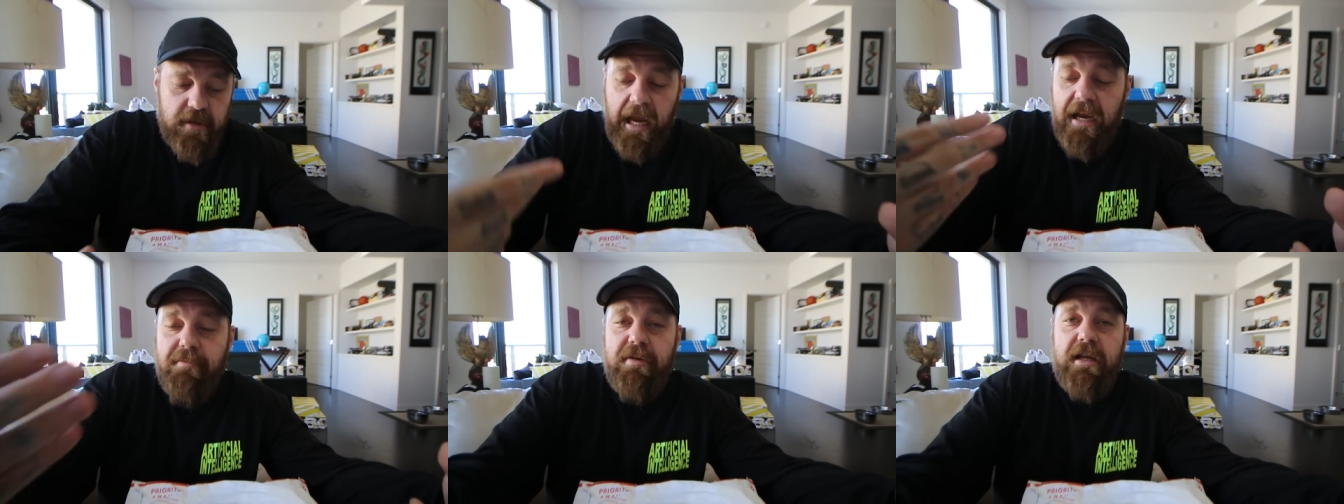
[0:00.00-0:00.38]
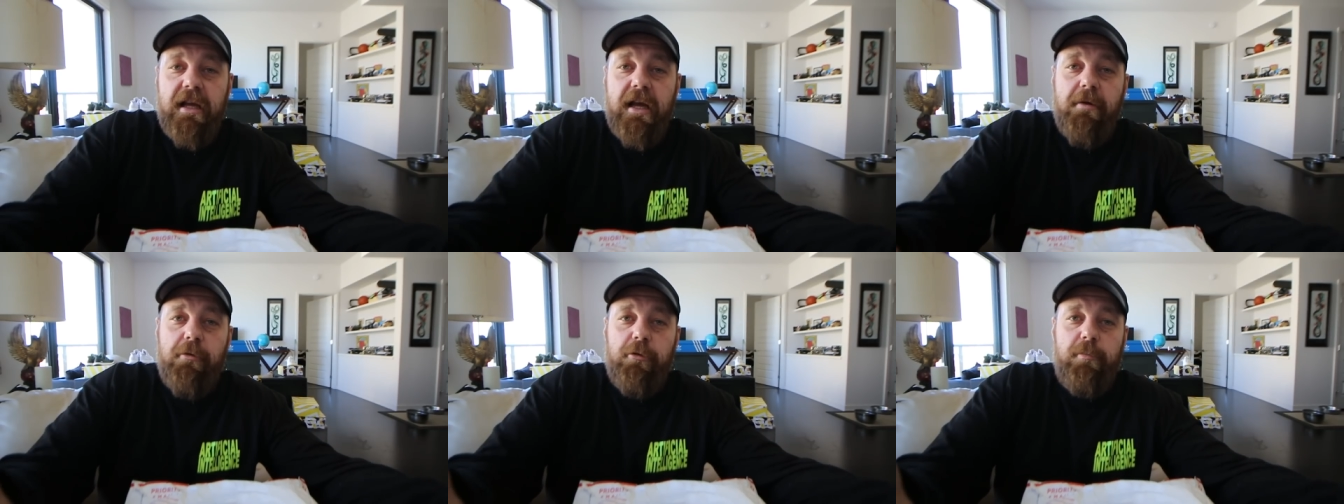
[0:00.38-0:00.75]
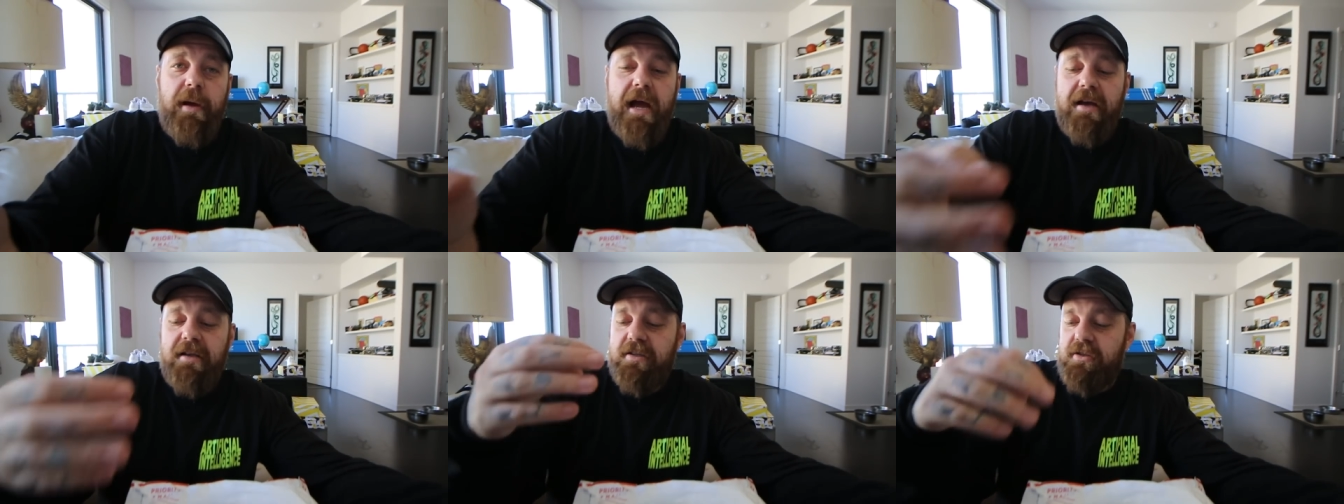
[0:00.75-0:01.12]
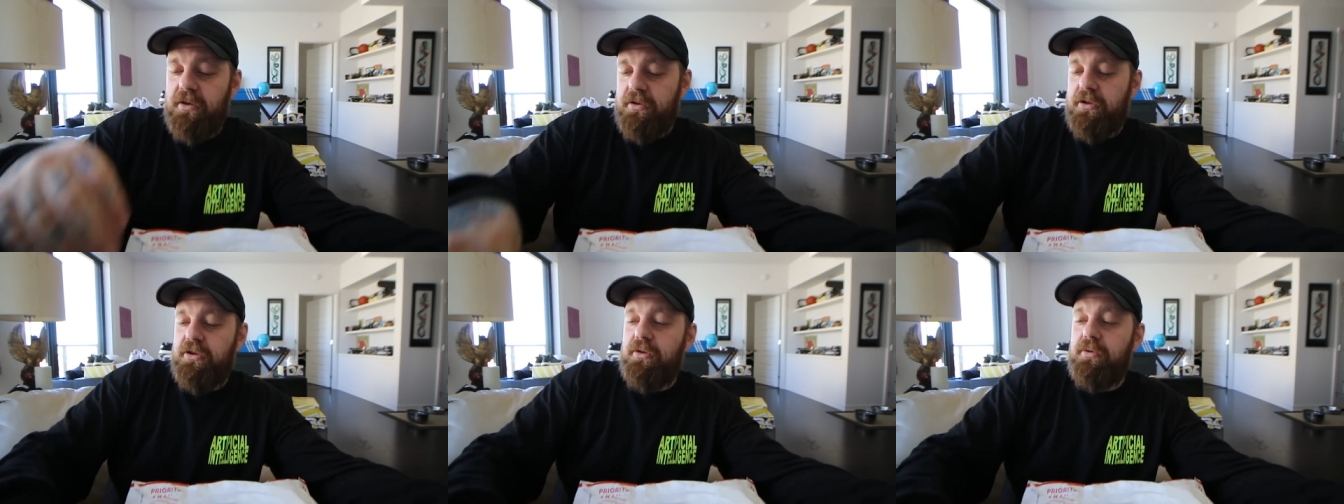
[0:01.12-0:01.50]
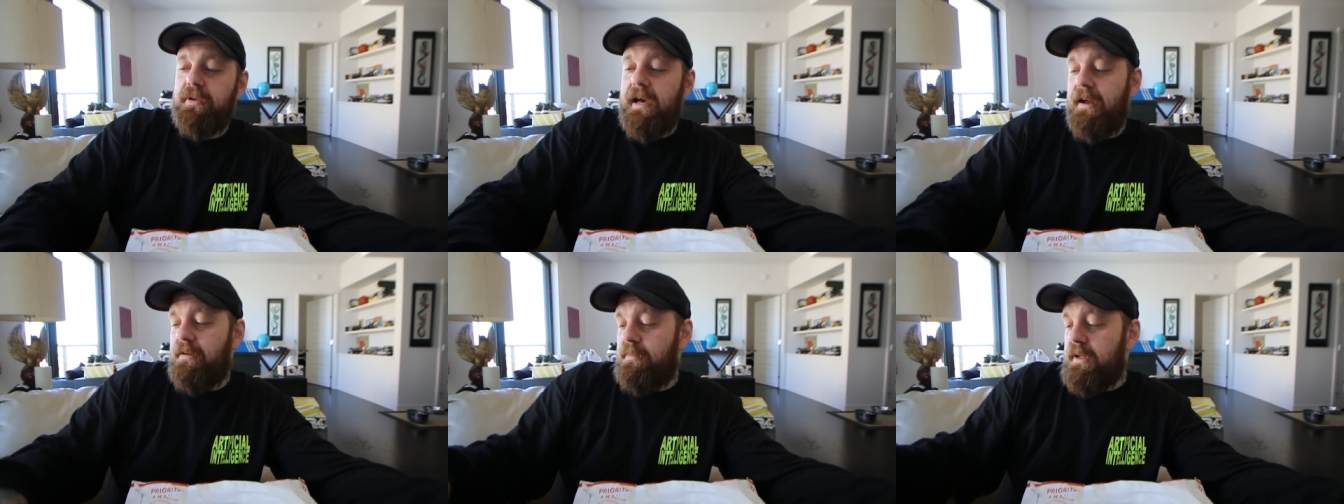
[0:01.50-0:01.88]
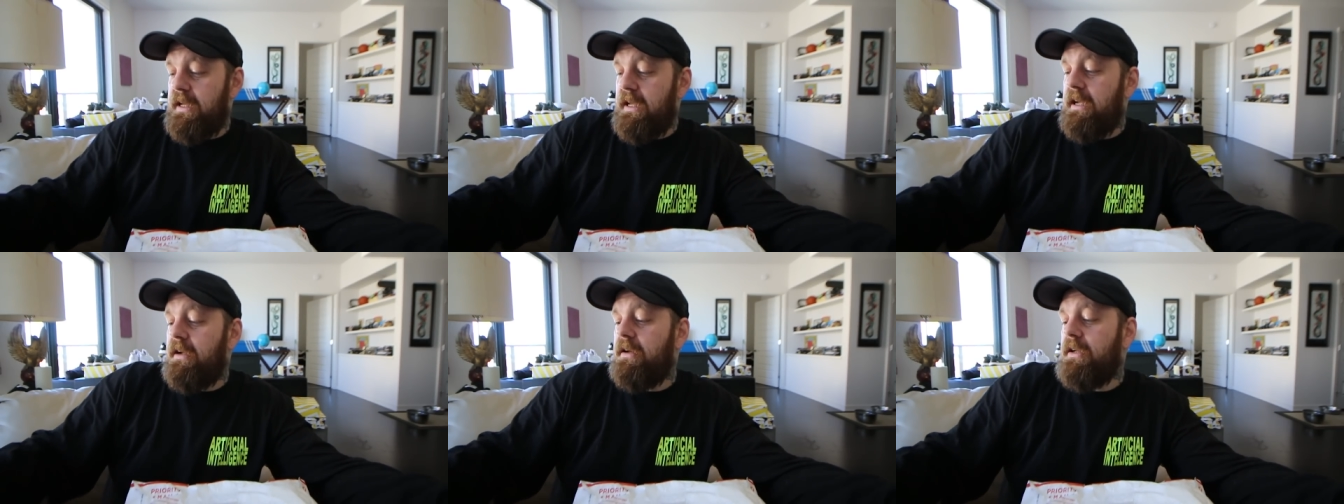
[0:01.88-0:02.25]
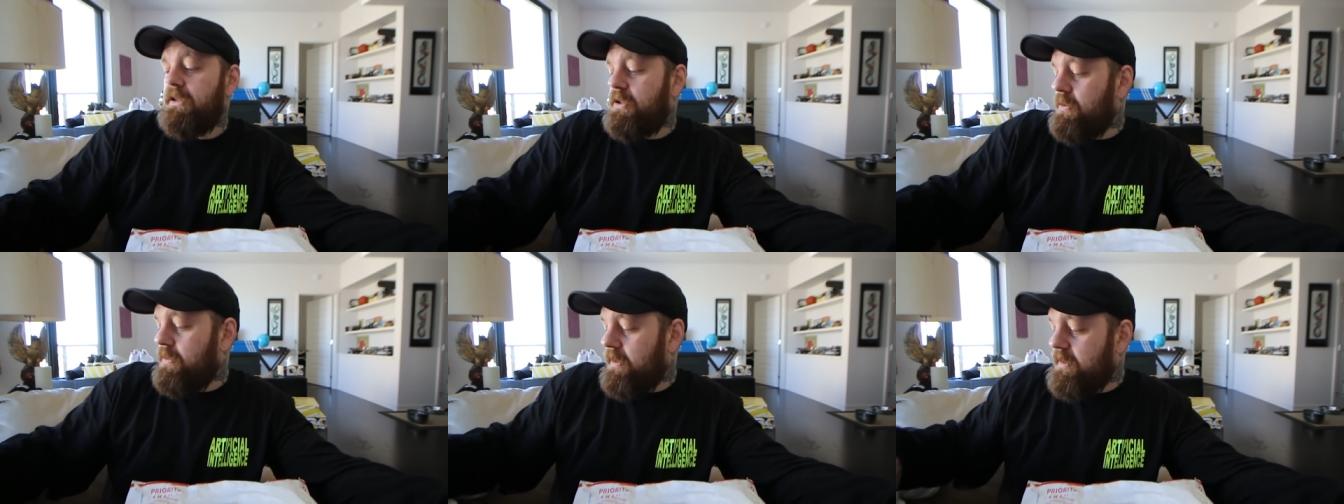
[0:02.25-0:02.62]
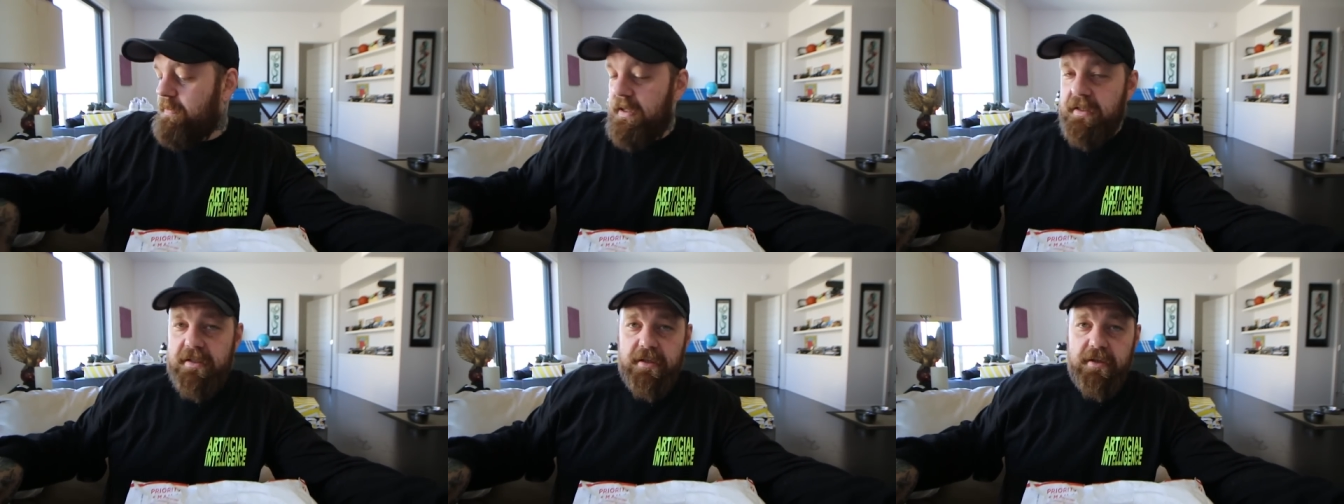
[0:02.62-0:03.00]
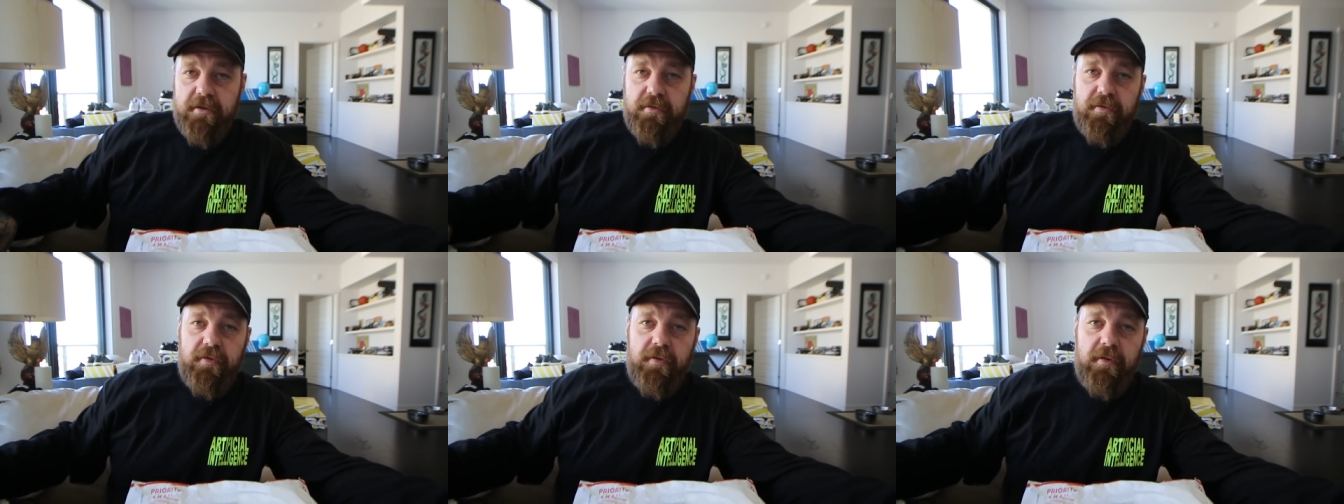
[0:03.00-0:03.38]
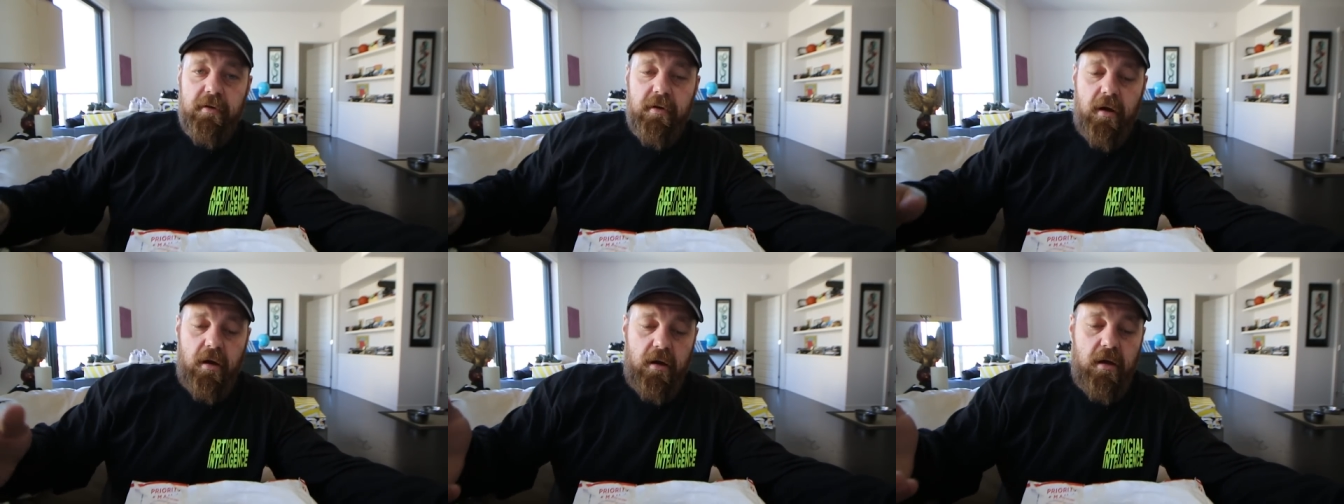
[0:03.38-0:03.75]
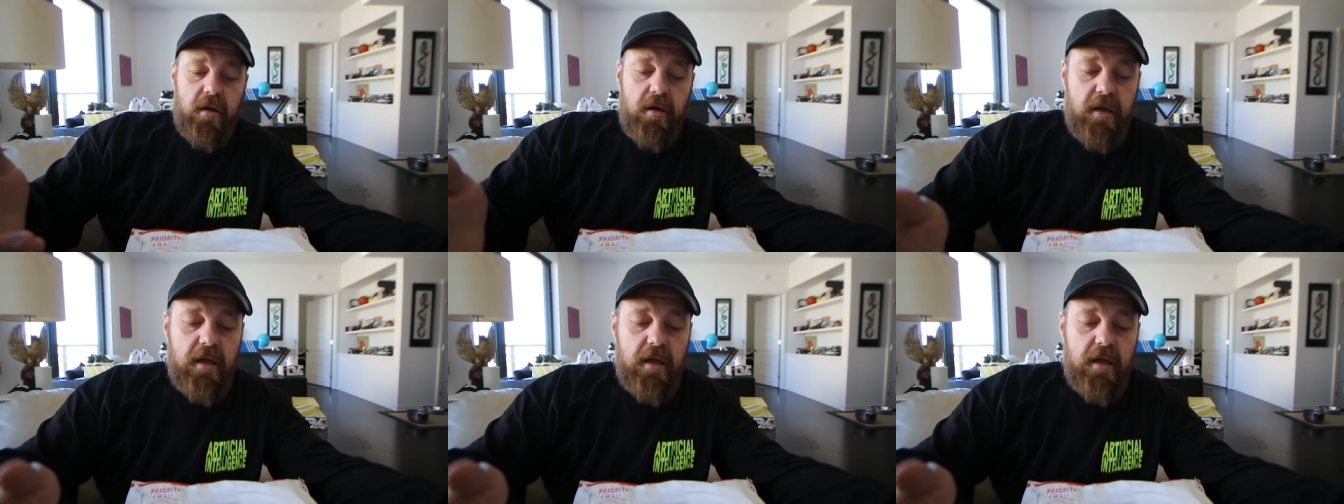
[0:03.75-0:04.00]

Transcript: and being able to pass it on to you without it being too expensive uh,